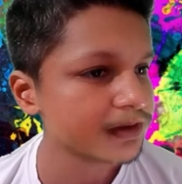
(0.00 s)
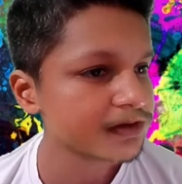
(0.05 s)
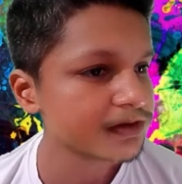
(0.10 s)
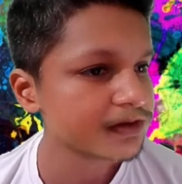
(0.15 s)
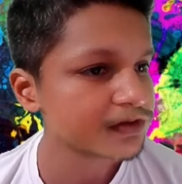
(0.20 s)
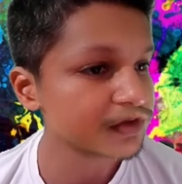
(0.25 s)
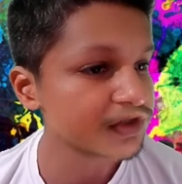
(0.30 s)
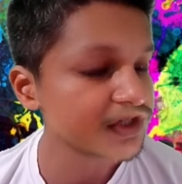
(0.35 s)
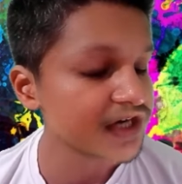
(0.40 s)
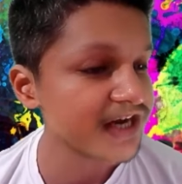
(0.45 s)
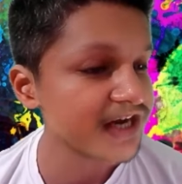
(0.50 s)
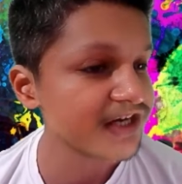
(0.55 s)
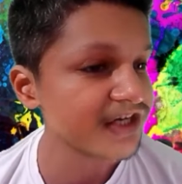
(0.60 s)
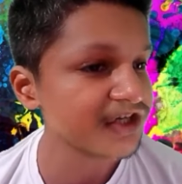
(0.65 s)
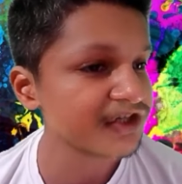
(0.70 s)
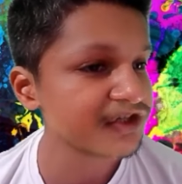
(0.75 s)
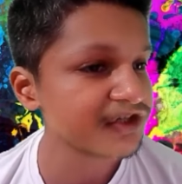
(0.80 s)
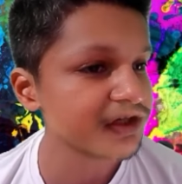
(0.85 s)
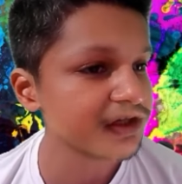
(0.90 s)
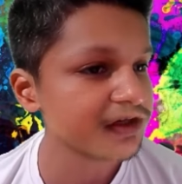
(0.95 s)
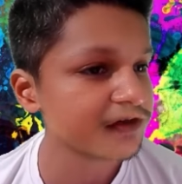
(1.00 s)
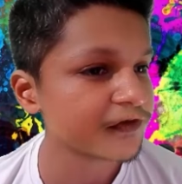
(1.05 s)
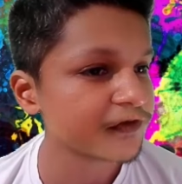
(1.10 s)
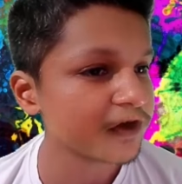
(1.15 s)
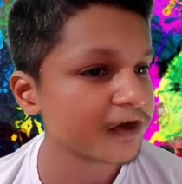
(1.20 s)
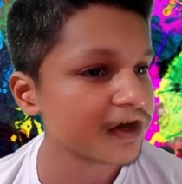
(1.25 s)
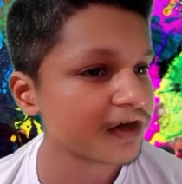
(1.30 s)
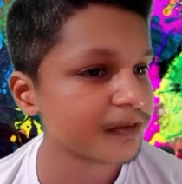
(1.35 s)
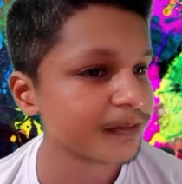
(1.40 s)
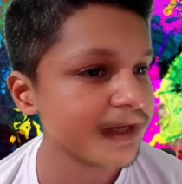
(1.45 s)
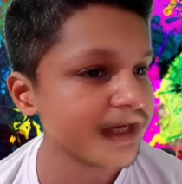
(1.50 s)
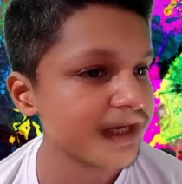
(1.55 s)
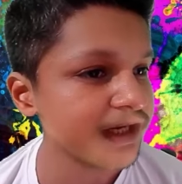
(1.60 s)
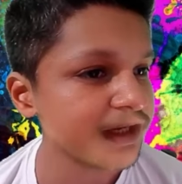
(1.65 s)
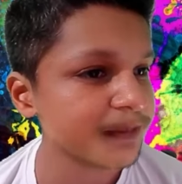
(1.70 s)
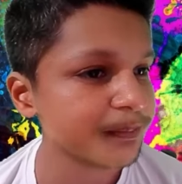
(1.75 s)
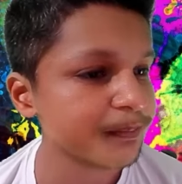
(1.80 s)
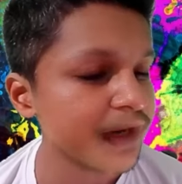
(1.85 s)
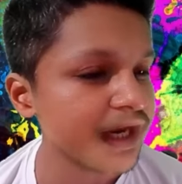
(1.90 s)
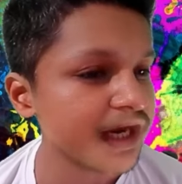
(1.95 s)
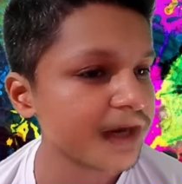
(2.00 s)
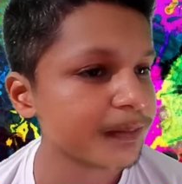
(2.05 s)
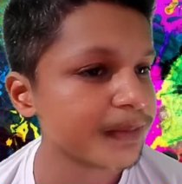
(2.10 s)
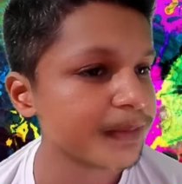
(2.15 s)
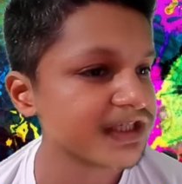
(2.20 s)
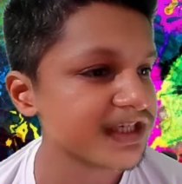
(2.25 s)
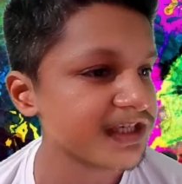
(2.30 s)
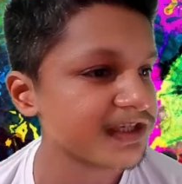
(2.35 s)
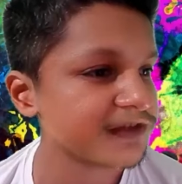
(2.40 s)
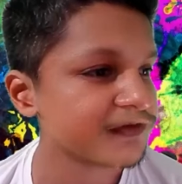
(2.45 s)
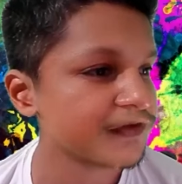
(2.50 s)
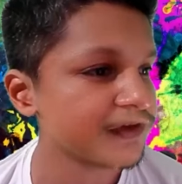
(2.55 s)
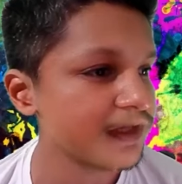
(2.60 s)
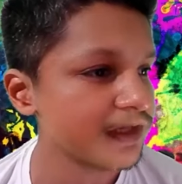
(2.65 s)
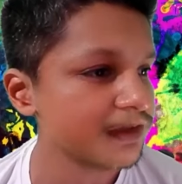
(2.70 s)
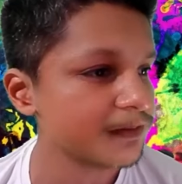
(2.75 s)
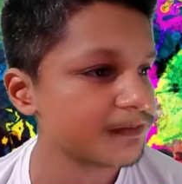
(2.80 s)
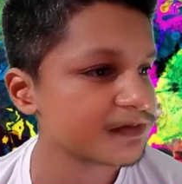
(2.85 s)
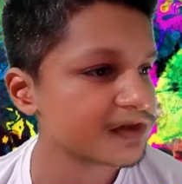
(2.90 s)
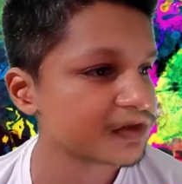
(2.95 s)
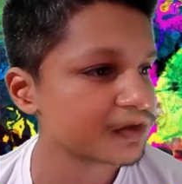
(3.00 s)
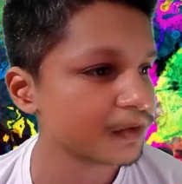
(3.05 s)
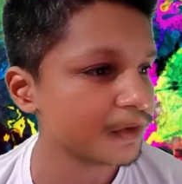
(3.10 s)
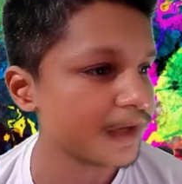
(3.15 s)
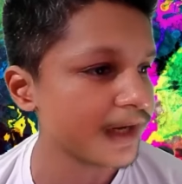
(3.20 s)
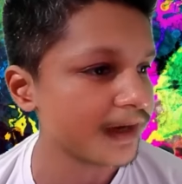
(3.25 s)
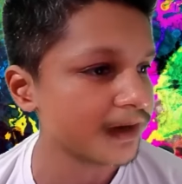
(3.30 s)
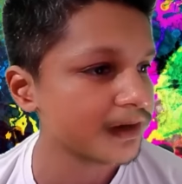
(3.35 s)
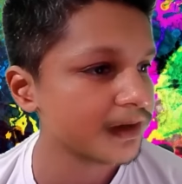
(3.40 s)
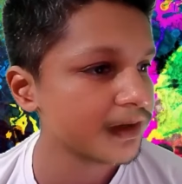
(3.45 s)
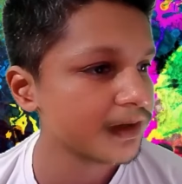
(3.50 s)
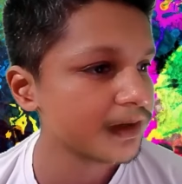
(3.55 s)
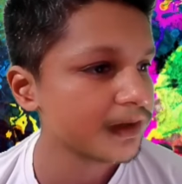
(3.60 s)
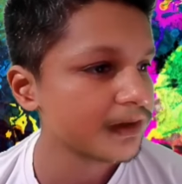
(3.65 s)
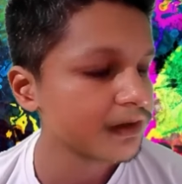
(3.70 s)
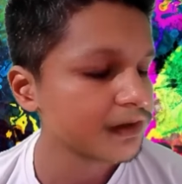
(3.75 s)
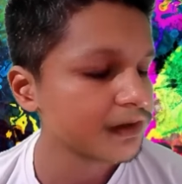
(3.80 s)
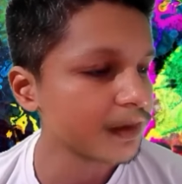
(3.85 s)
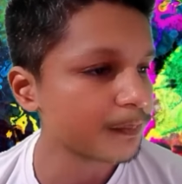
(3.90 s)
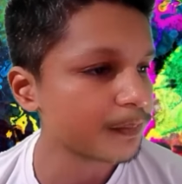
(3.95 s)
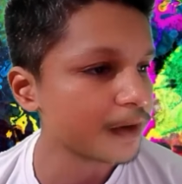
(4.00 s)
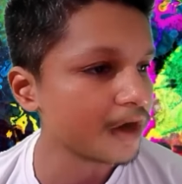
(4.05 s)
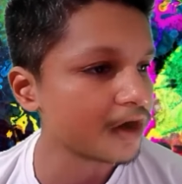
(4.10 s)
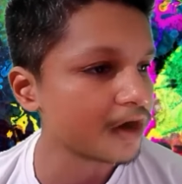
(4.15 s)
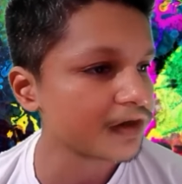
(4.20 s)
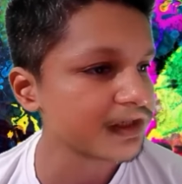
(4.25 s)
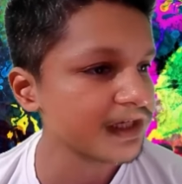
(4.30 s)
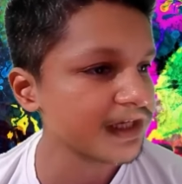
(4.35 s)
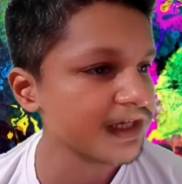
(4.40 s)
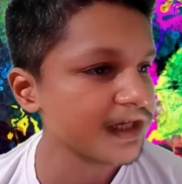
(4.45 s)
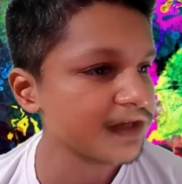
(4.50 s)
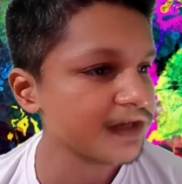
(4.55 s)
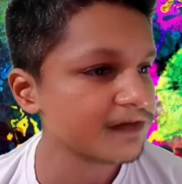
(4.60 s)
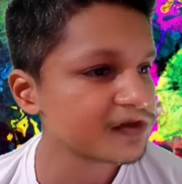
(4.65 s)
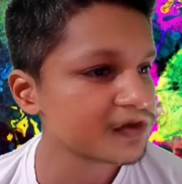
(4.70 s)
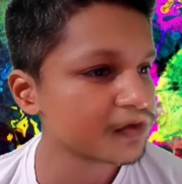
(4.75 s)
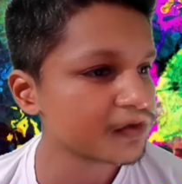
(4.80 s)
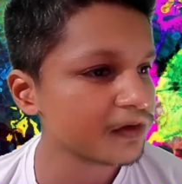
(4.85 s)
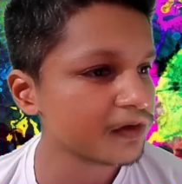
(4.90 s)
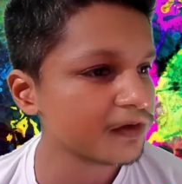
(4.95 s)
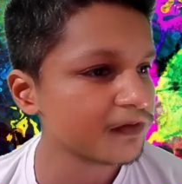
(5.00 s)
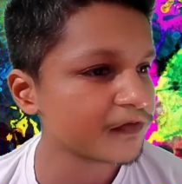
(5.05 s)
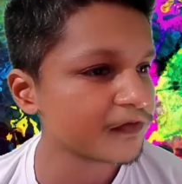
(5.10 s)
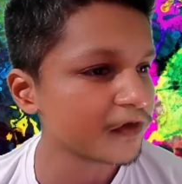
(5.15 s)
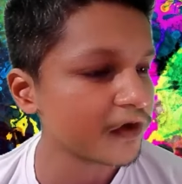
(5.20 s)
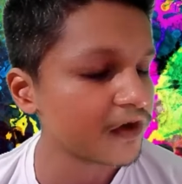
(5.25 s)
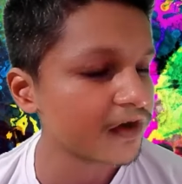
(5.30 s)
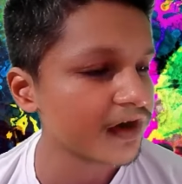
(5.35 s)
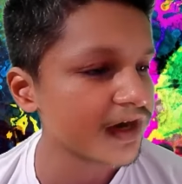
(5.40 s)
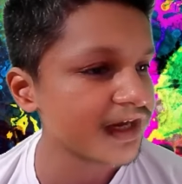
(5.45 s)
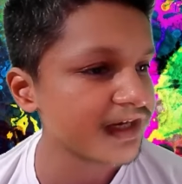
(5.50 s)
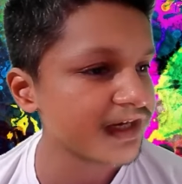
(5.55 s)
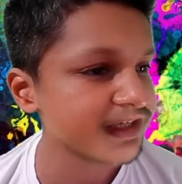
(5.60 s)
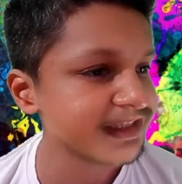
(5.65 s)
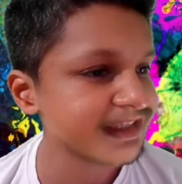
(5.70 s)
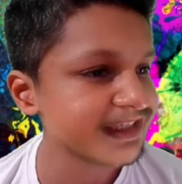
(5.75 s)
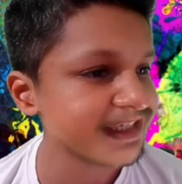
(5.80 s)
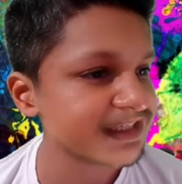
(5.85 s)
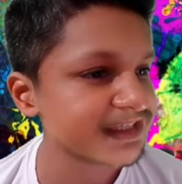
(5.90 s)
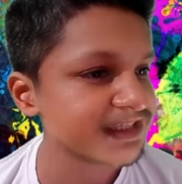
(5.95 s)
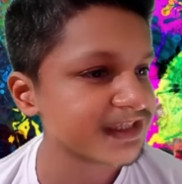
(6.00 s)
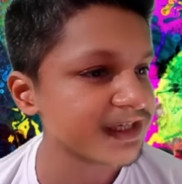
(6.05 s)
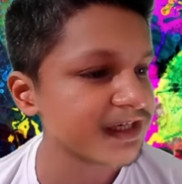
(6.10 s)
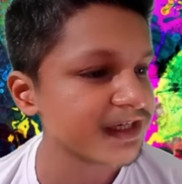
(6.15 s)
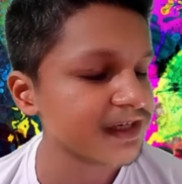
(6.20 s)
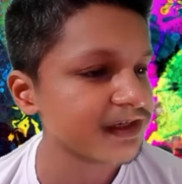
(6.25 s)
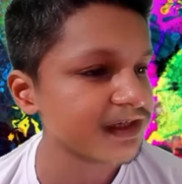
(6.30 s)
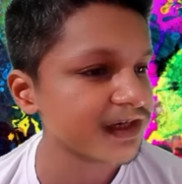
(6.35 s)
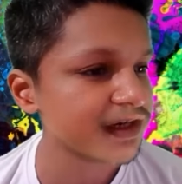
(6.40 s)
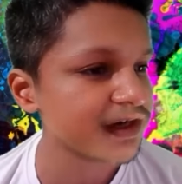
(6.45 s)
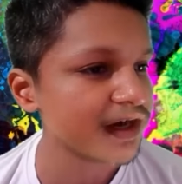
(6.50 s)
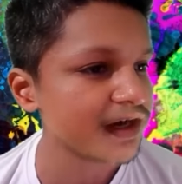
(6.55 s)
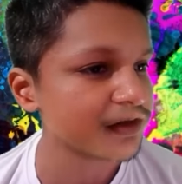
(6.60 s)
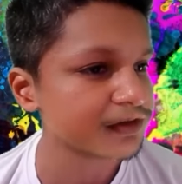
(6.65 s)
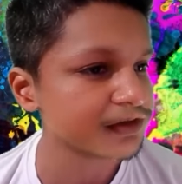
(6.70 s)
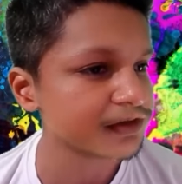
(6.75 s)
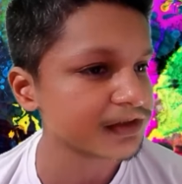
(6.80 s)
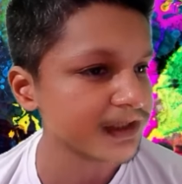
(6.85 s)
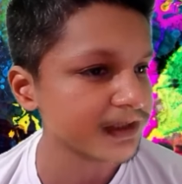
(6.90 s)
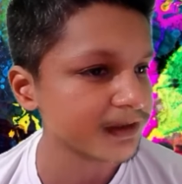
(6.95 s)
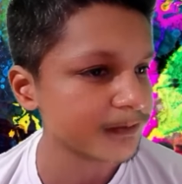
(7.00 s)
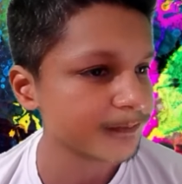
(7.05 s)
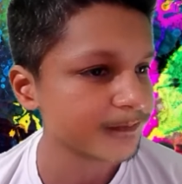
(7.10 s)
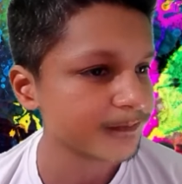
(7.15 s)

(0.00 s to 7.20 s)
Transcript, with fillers: So traditional for being big budget films today, the plot leaves room for yet another outing.